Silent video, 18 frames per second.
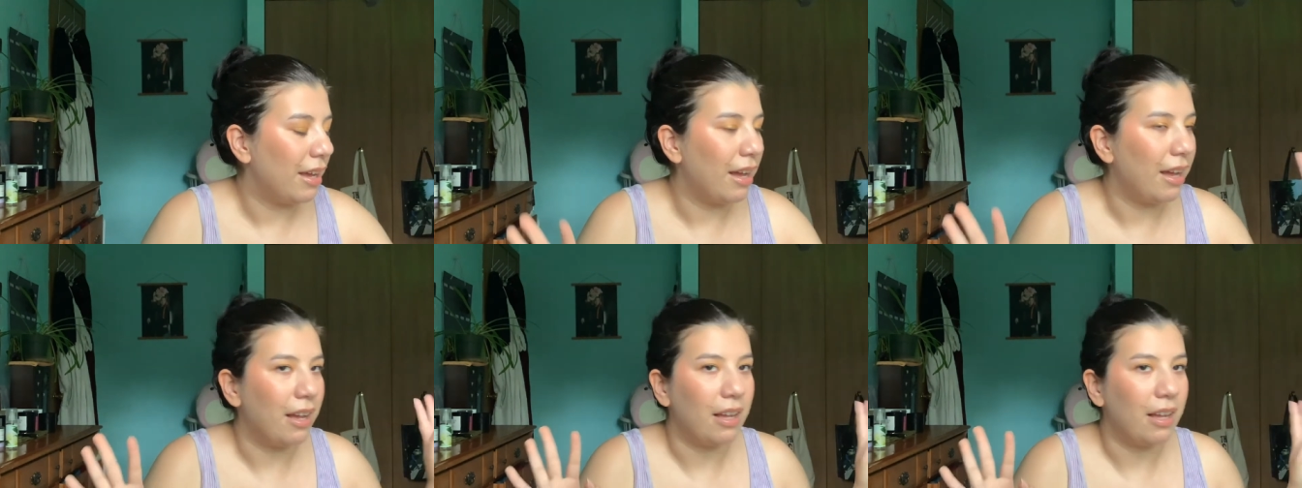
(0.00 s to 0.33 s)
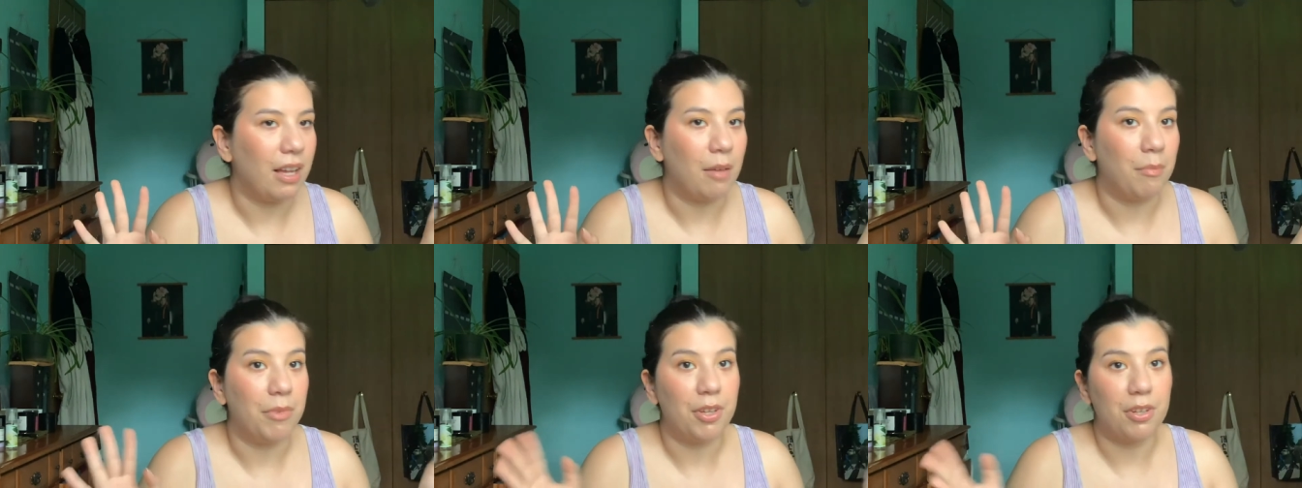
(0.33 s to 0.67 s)

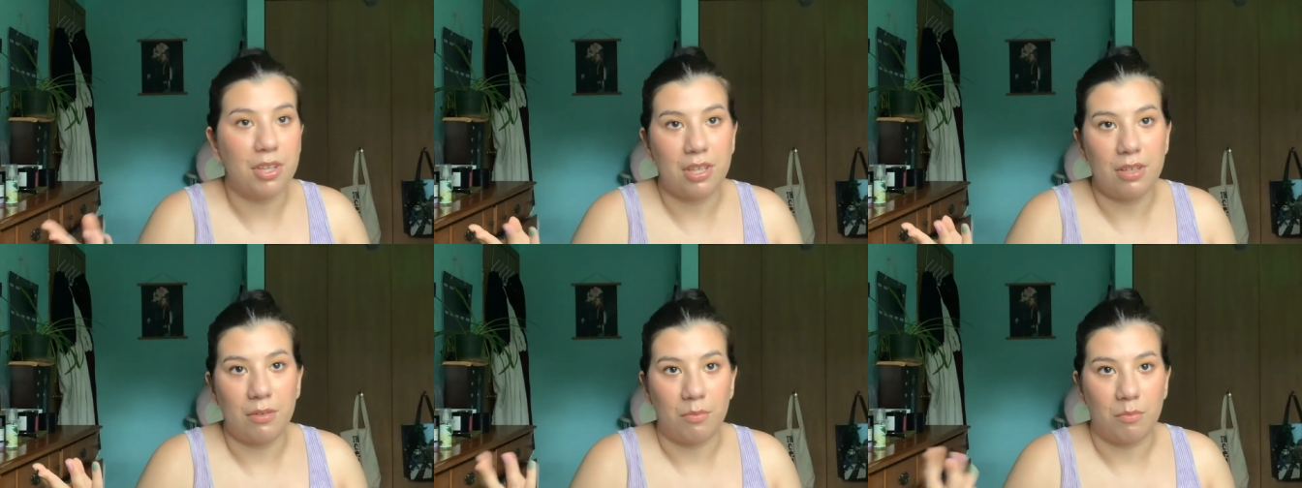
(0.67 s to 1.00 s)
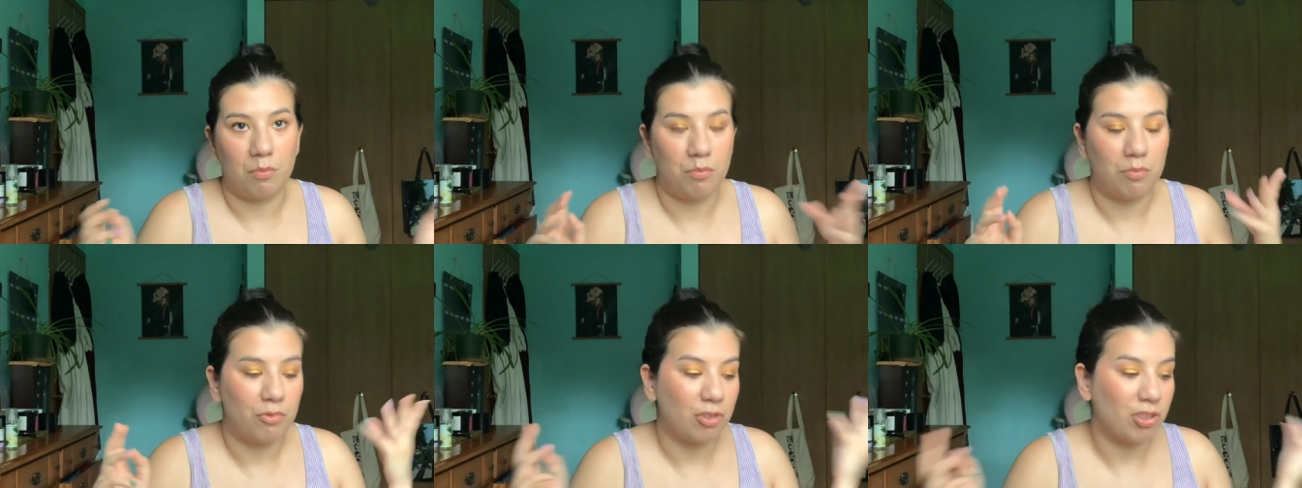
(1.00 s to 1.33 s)
Um, they're cute,
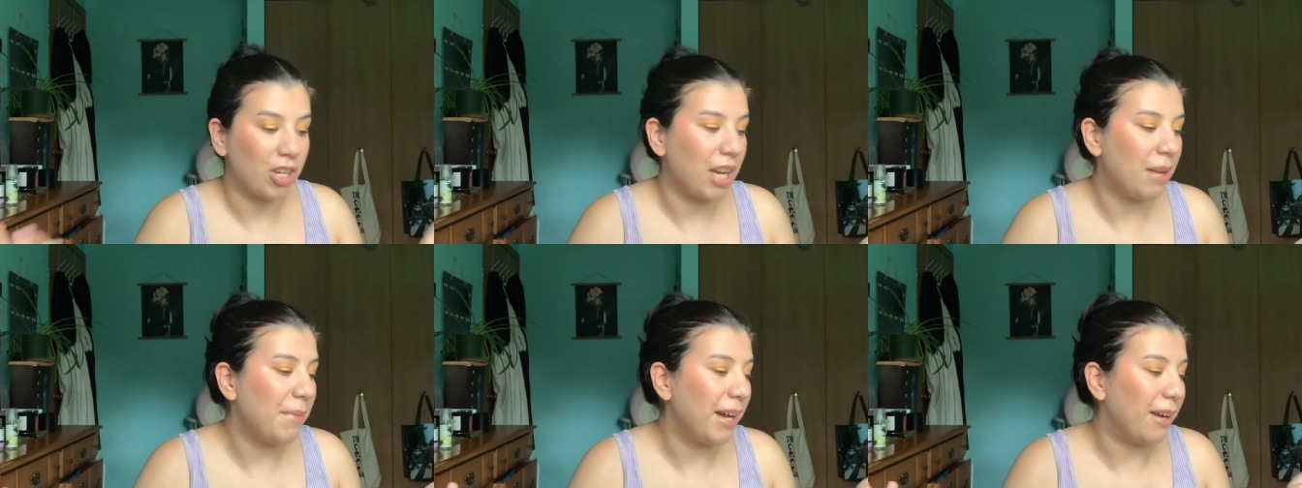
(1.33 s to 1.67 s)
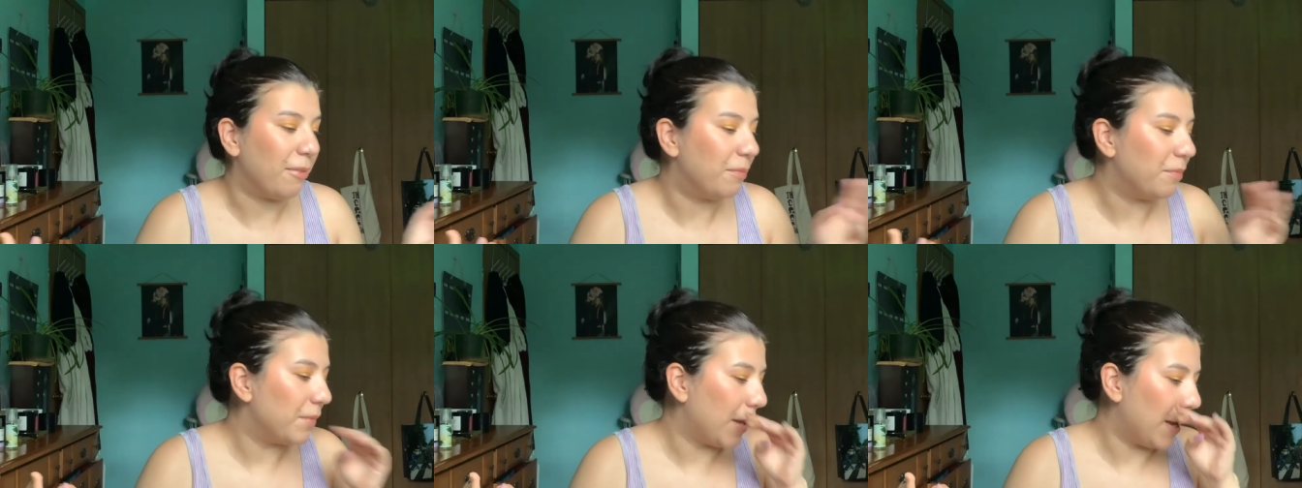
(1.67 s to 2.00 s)
try them out.
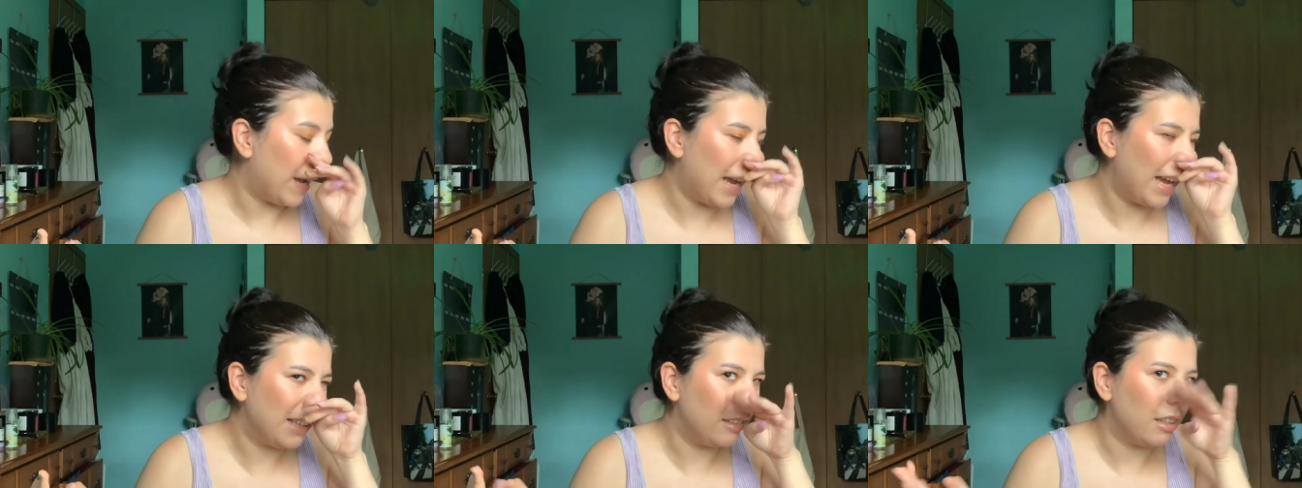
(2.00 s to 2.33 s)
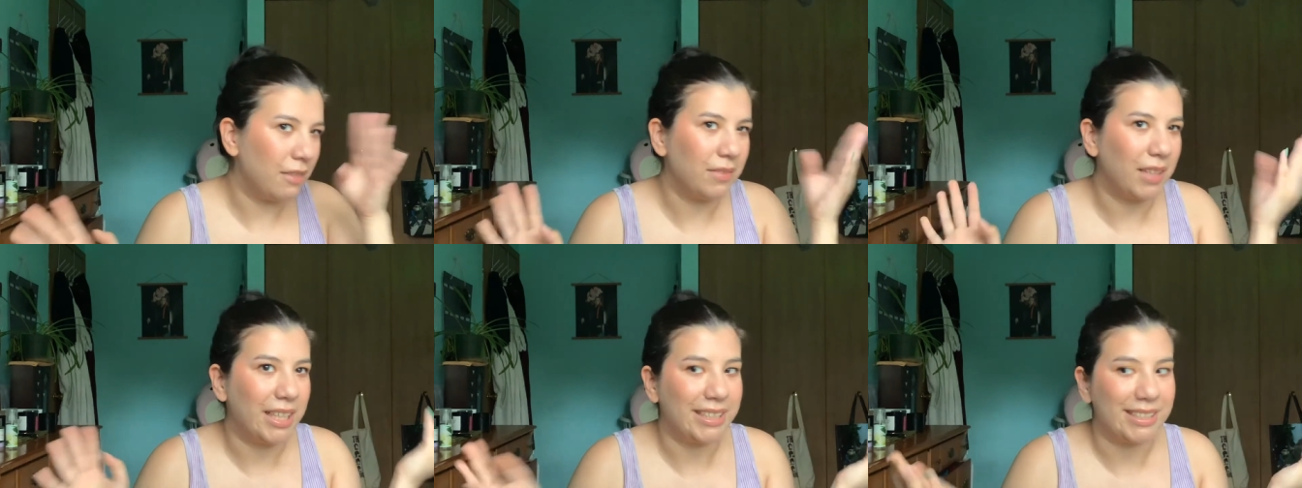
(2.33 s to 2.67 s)
I
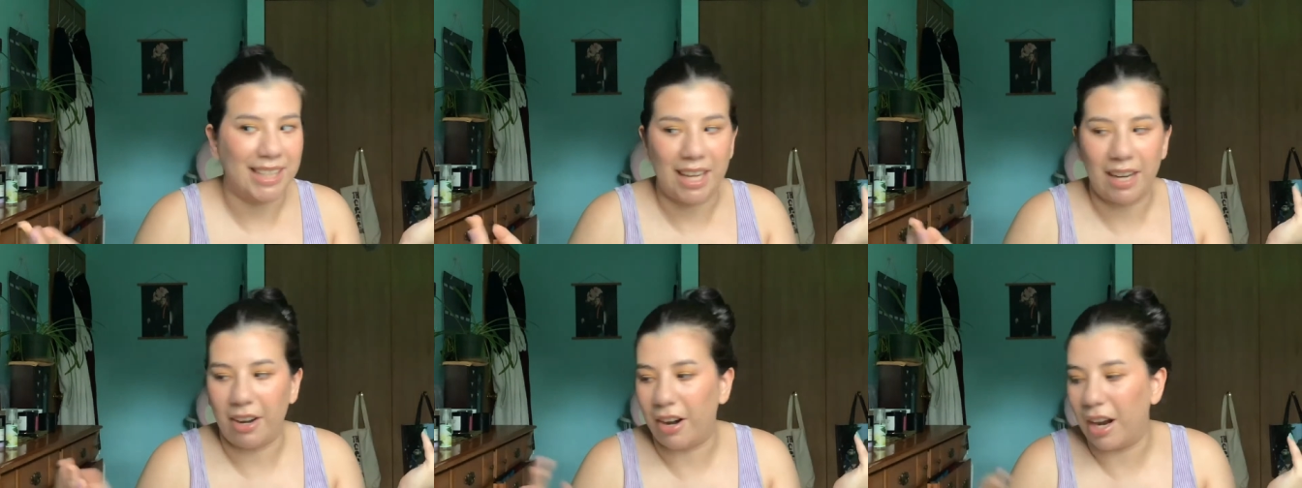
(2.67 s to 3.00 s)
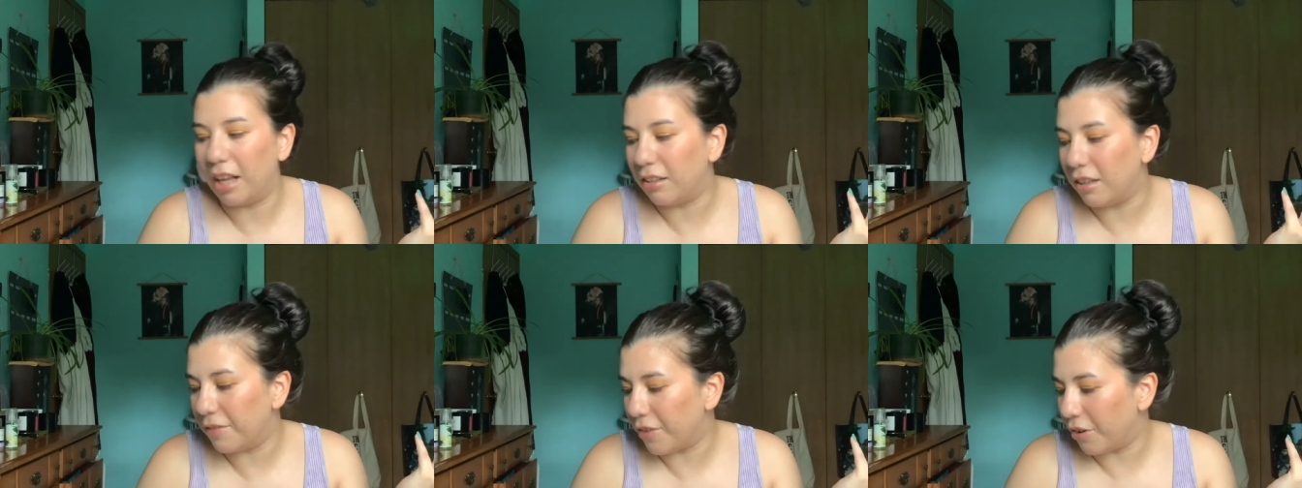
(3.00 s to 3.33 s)
love Light Lacquer, I
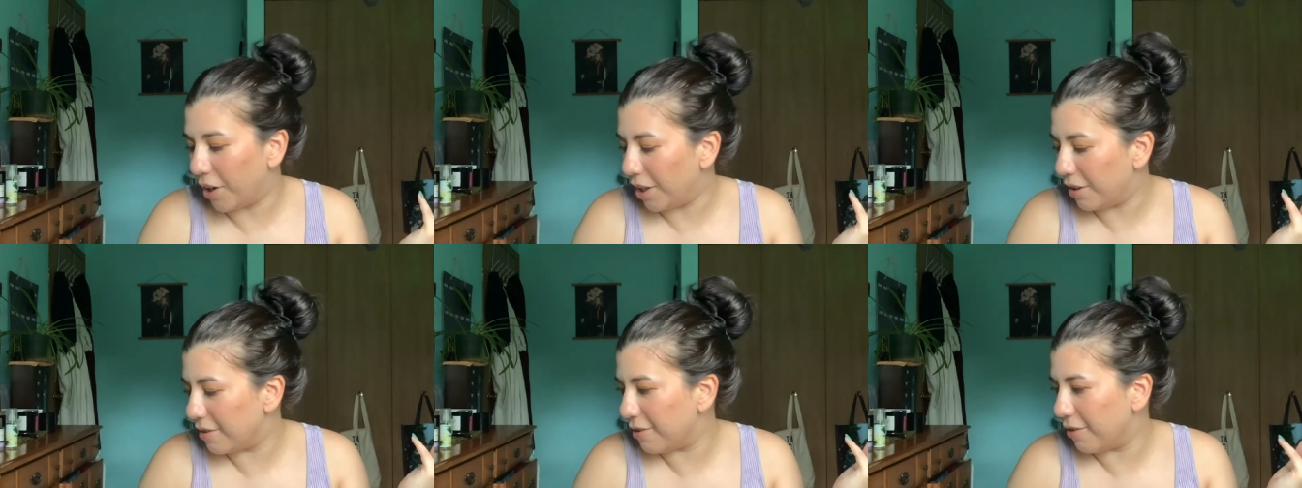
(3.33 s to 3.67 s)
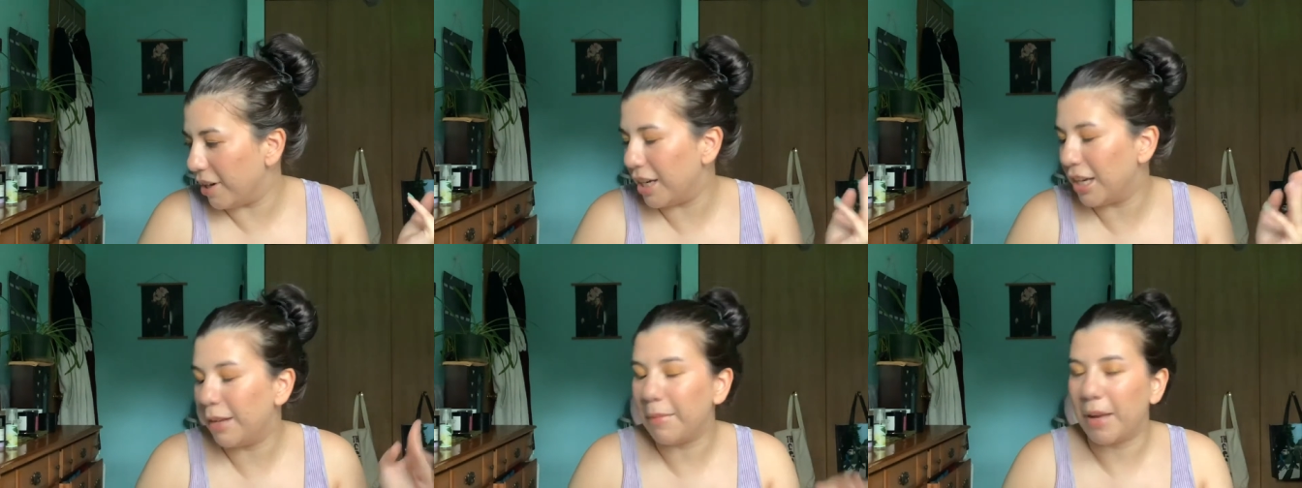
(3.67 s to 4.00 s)
love their
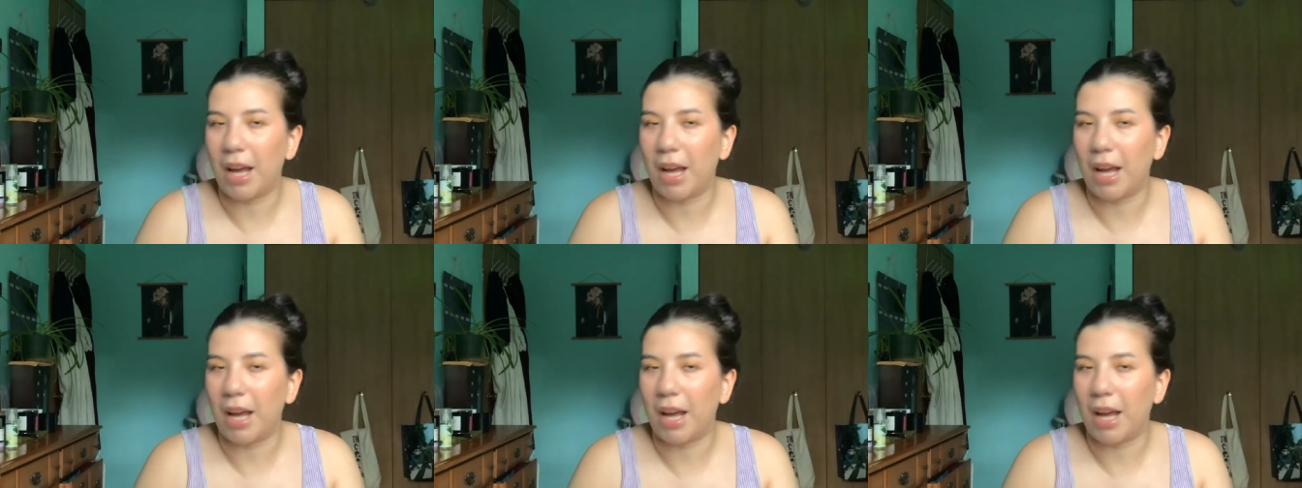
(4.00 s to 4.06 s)
Instagram.